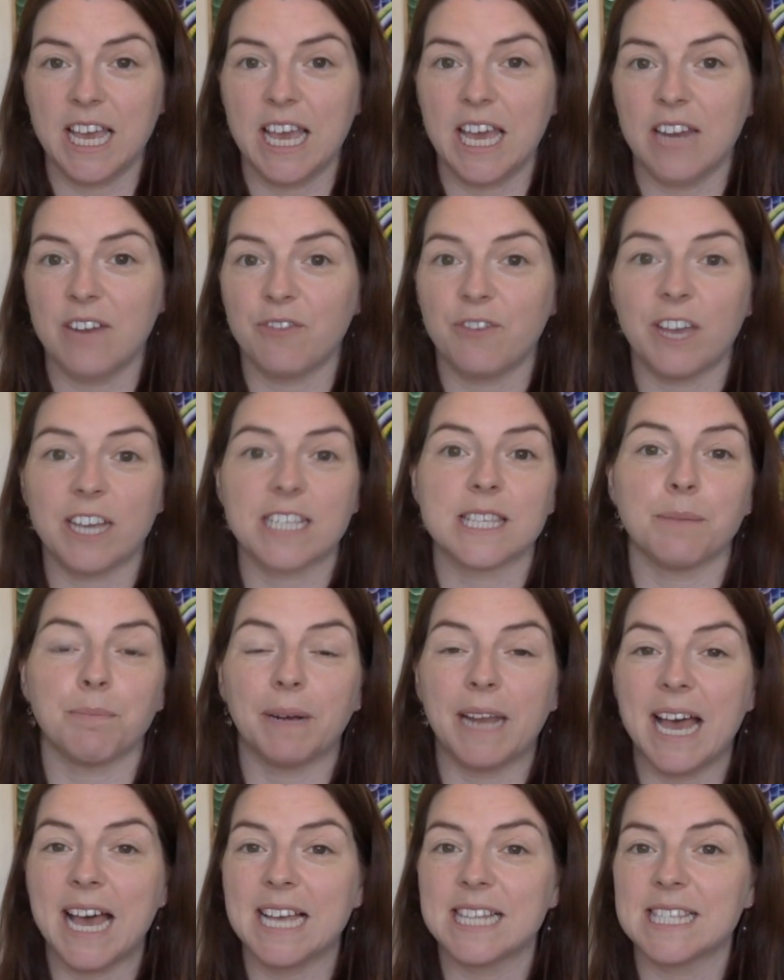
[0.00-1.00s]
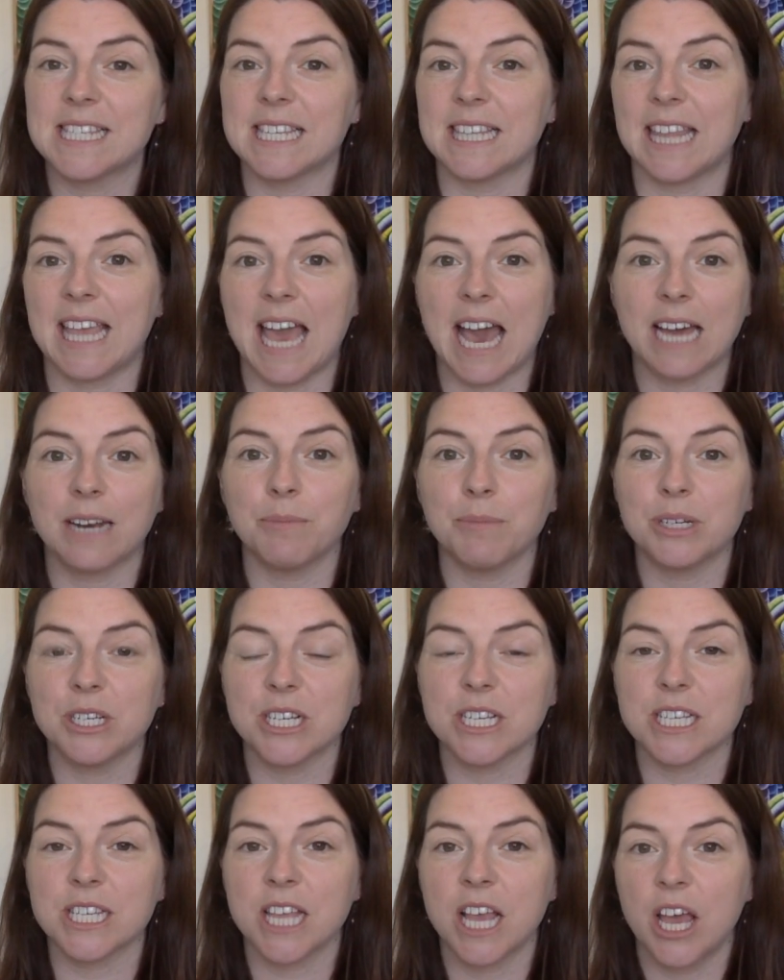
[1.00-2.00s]
It affects the plants and the
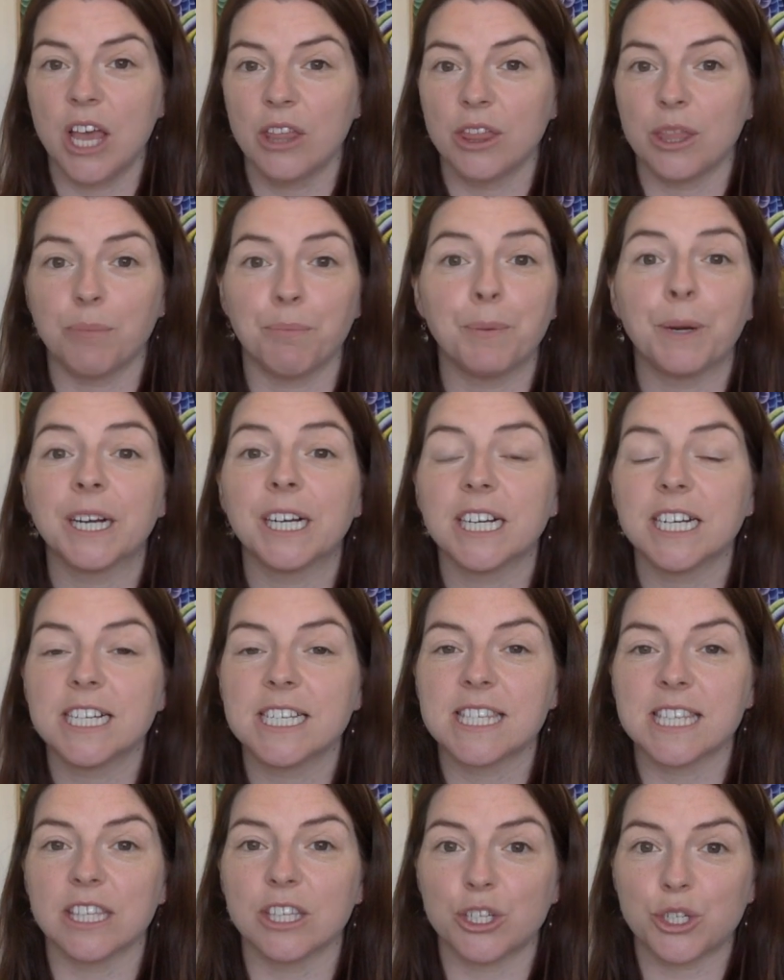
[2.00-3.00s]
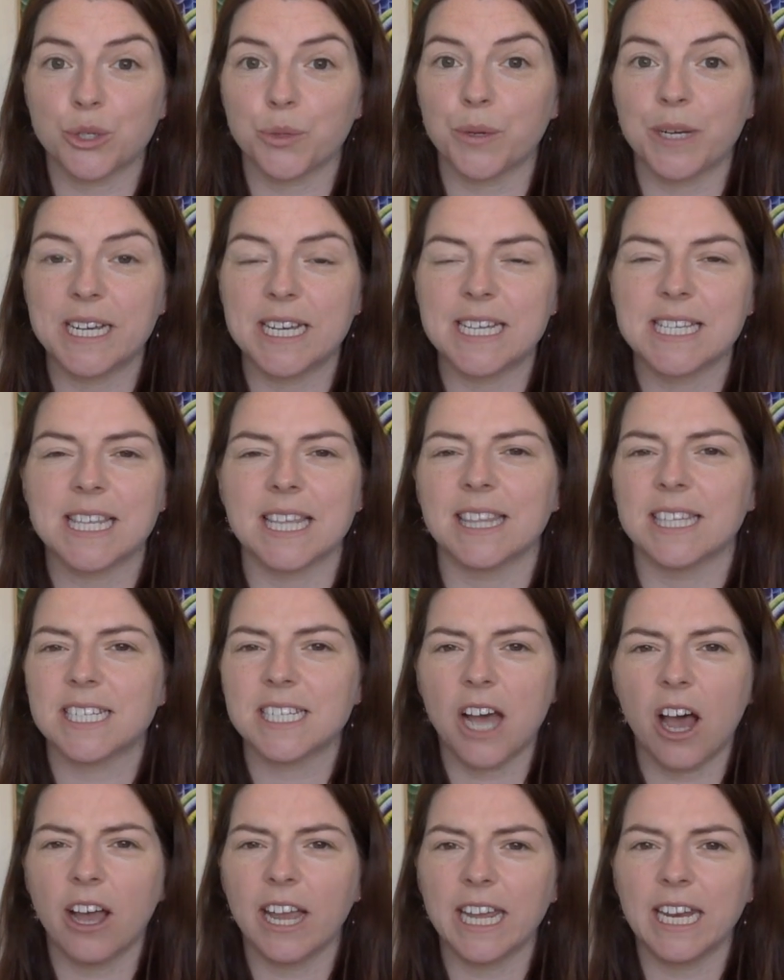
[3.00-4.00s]
animals, the birds and the trees and the
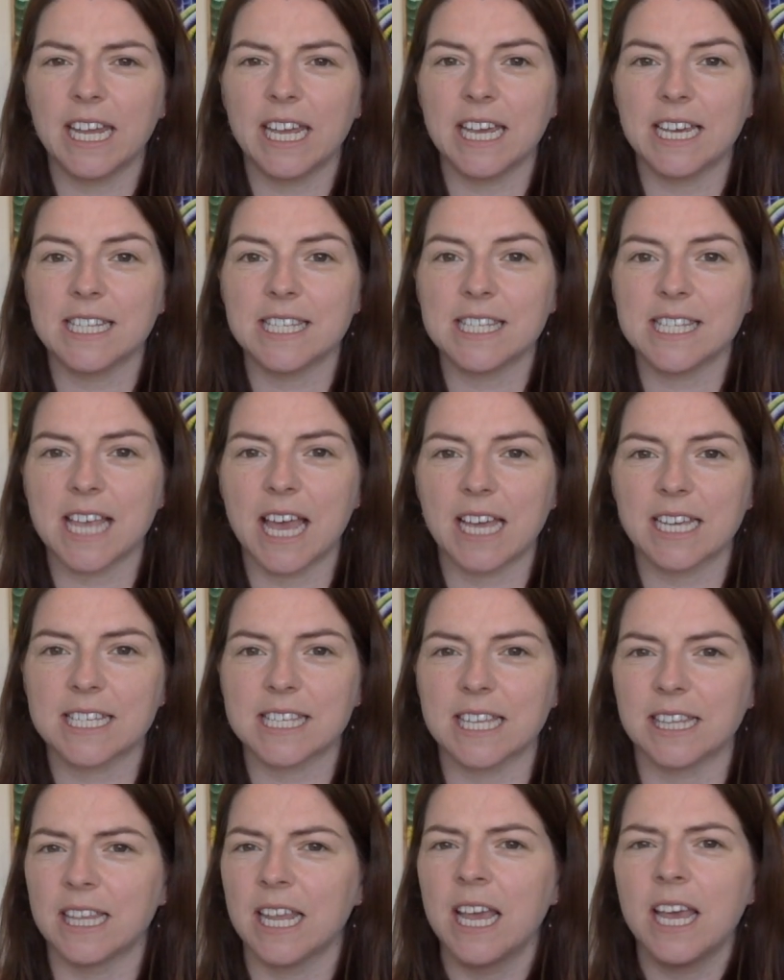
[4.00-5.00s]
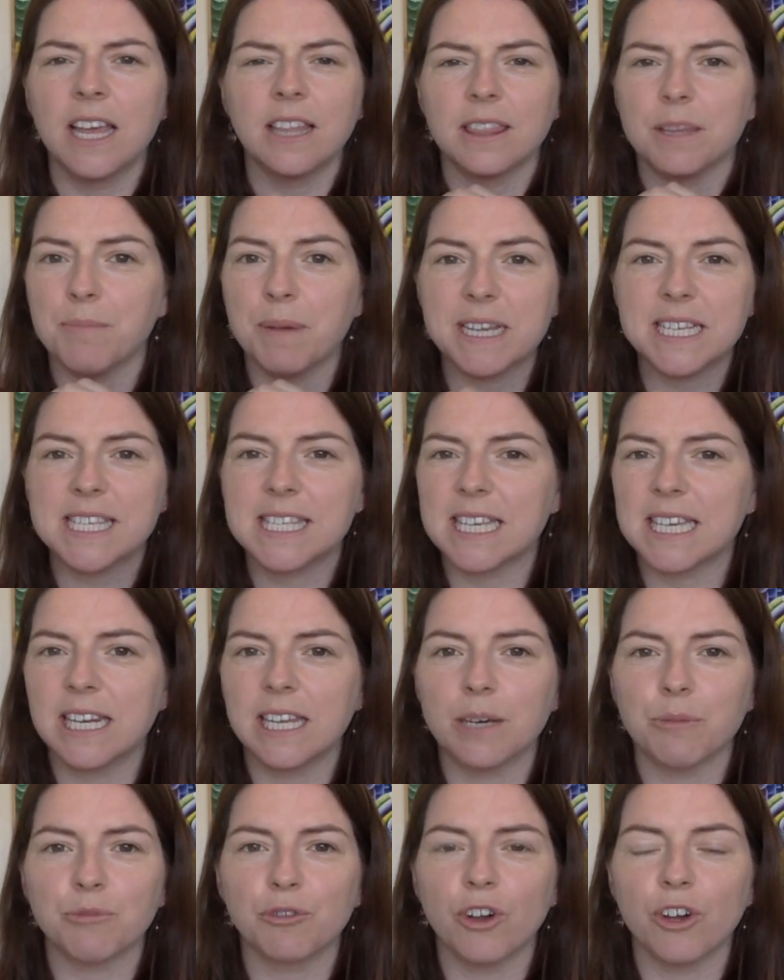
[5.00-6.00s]
tiny insects and the
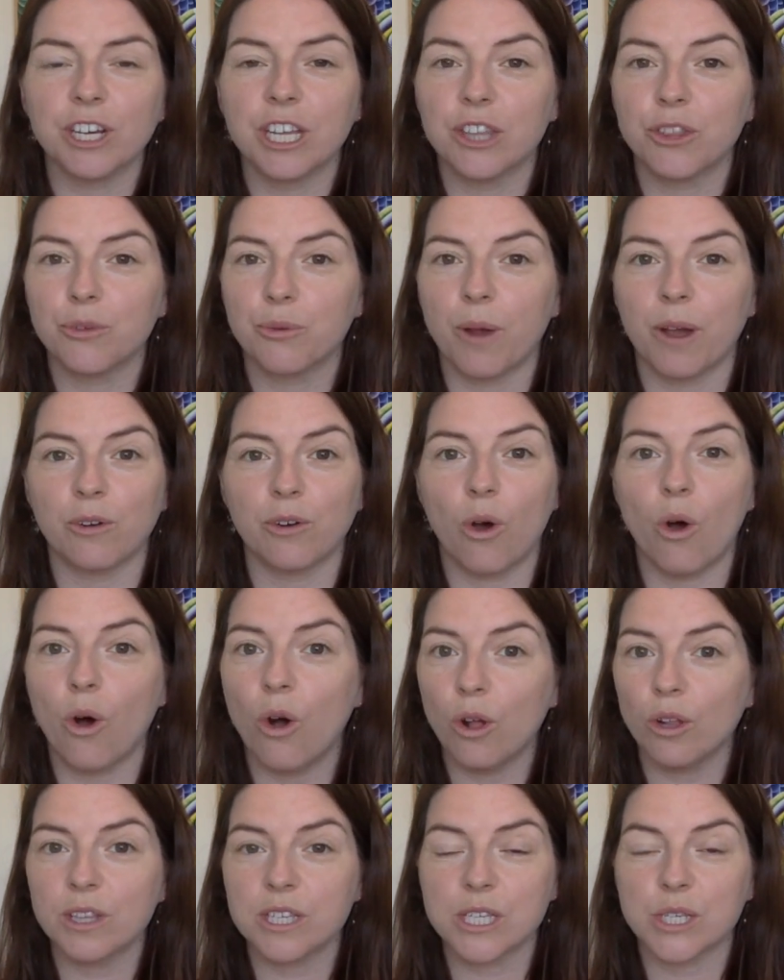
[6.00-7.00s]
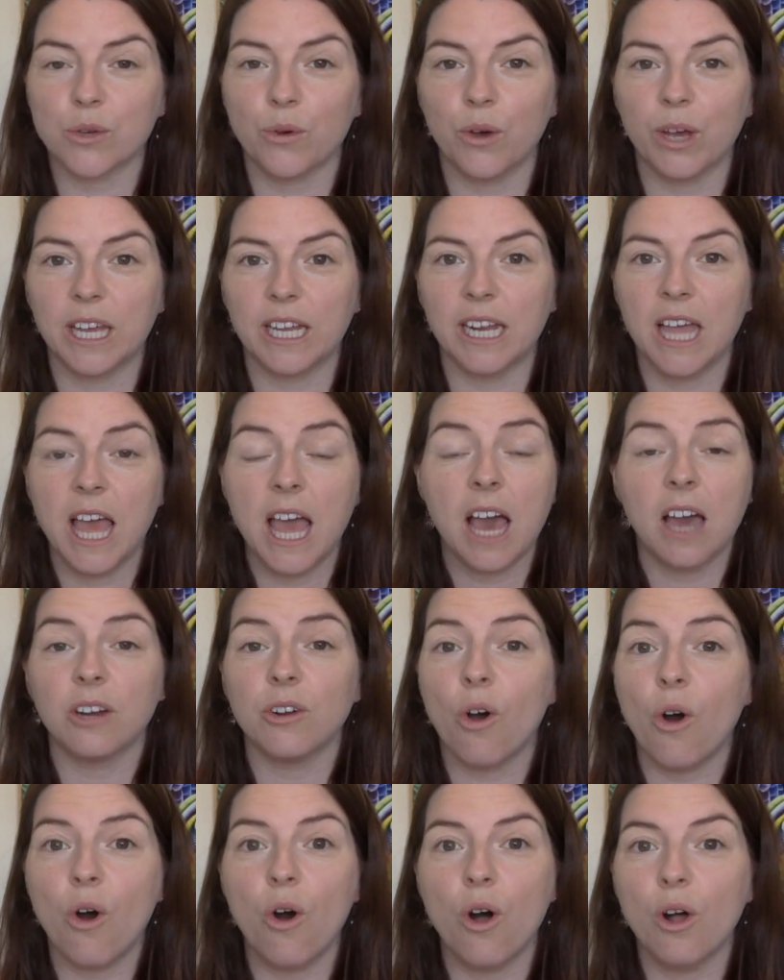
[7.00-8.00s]
mycelium running throughout all the soil and
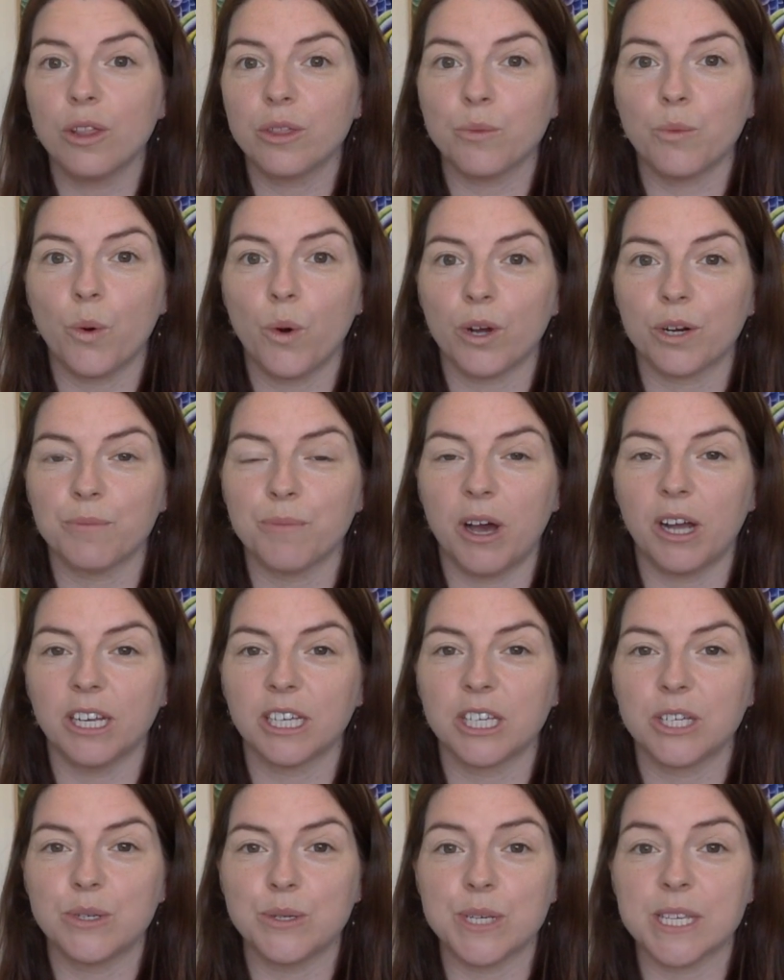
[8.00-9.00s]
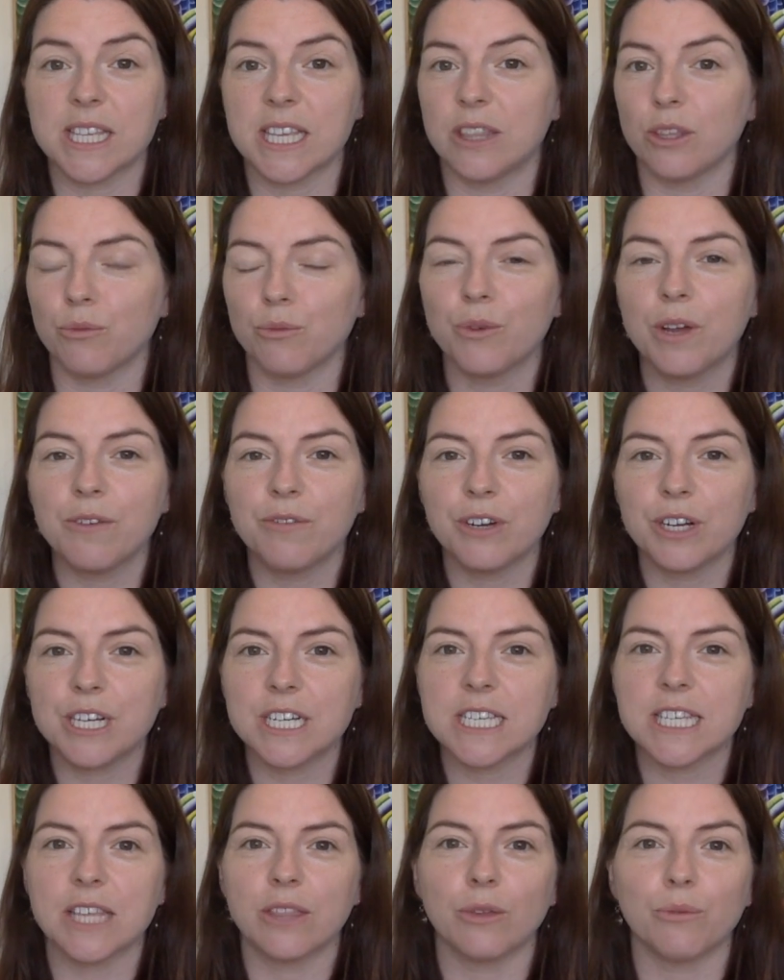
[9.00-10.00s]
all the water molecules in the
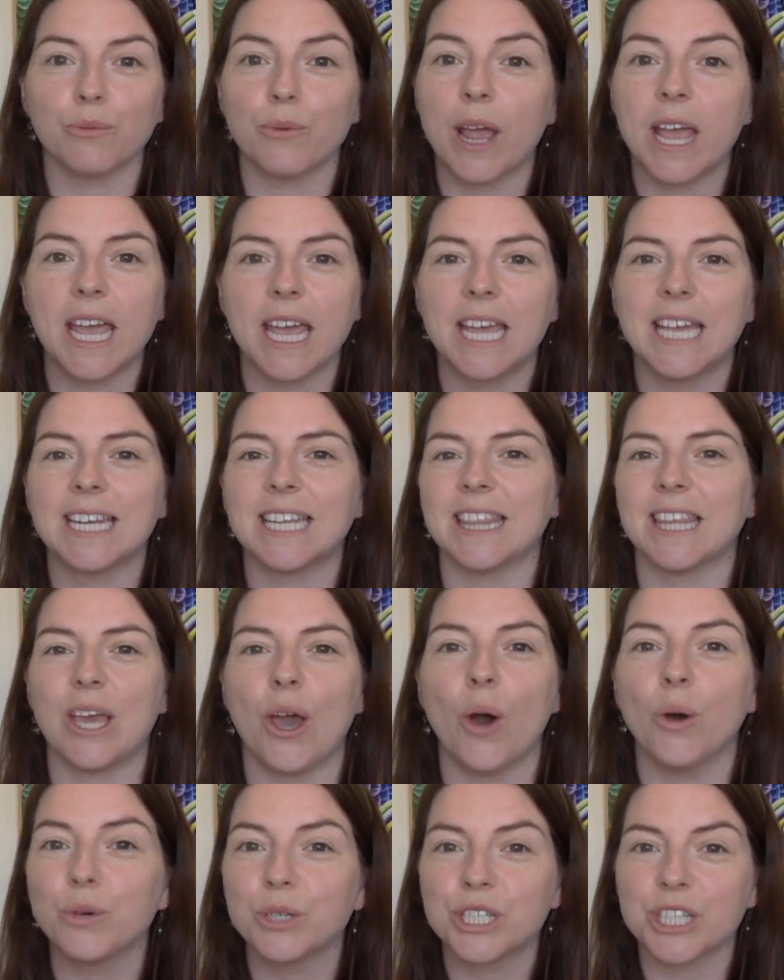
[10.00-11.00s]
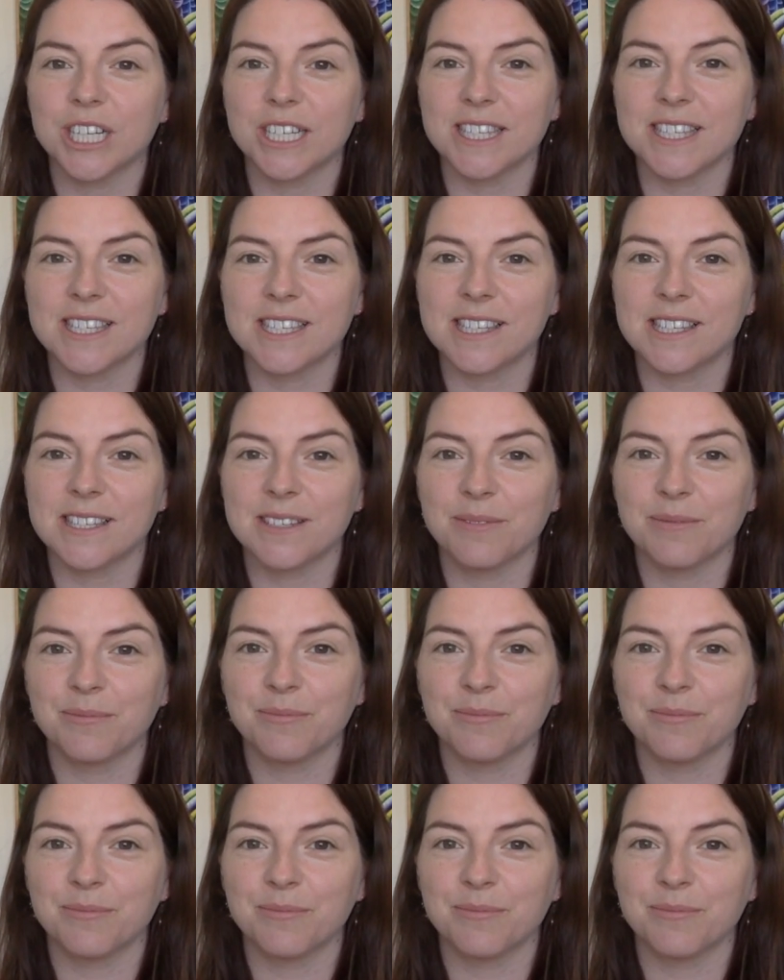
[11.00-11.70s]
rivers and the rain and the oceans.